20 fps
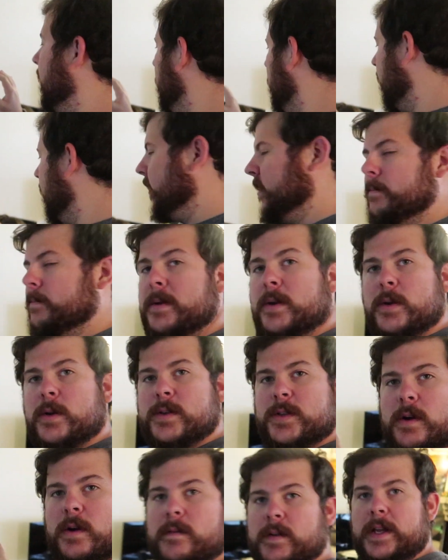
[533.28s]
now our
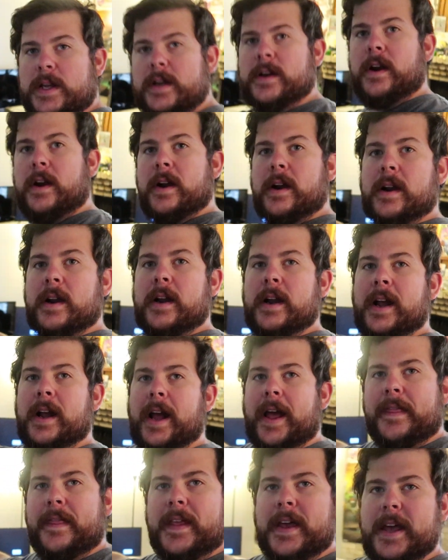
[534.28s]
computers are over here,
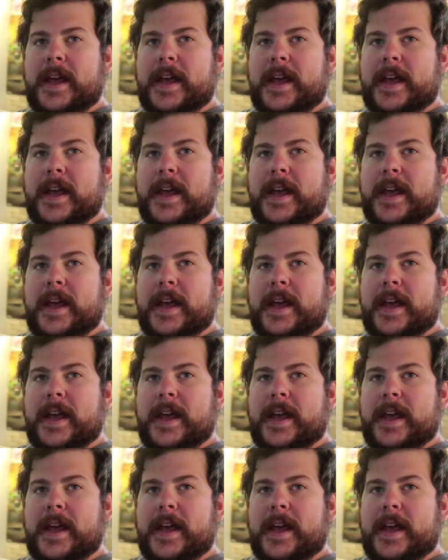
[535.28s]
and